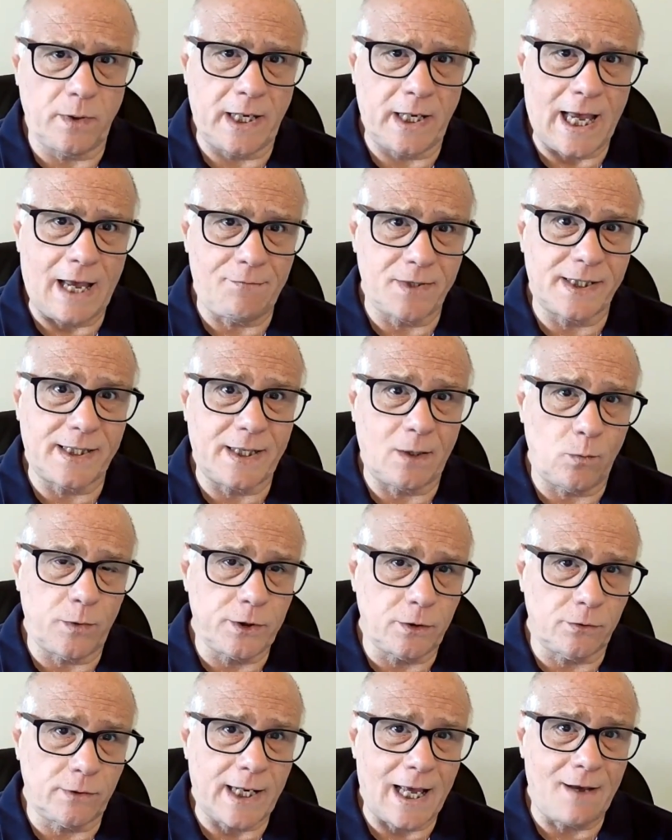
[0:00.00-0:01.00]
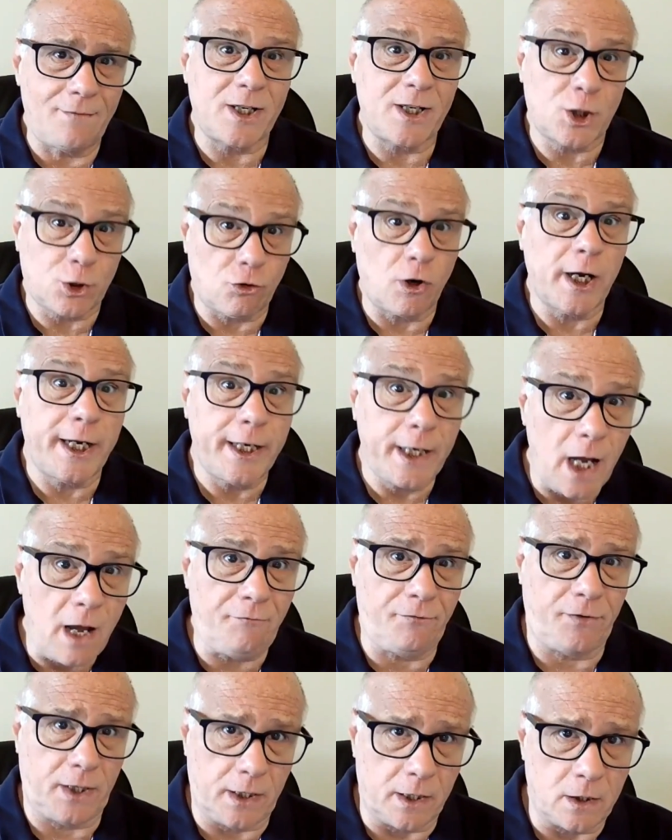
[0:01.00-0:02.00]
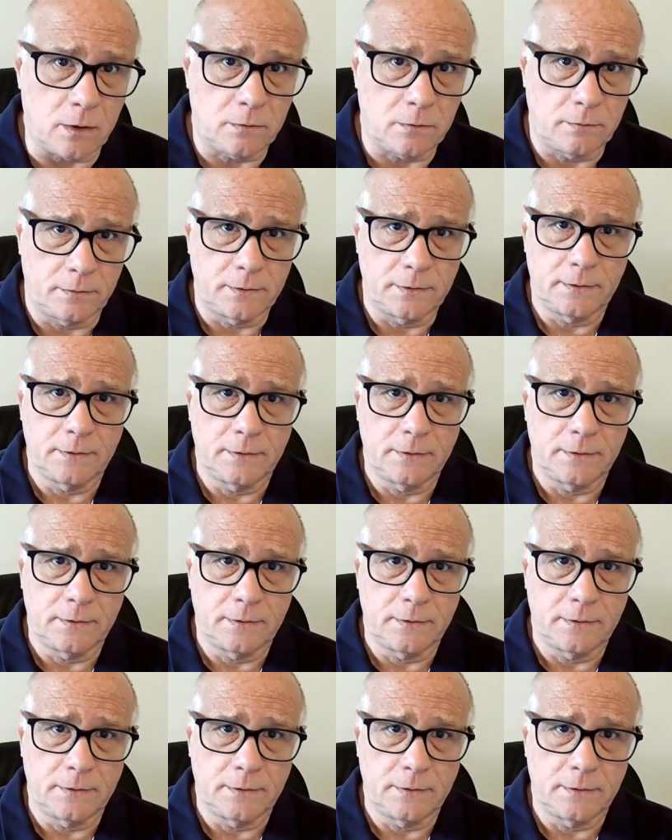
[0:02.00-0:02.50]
we have is that we don't have a strong enough ego.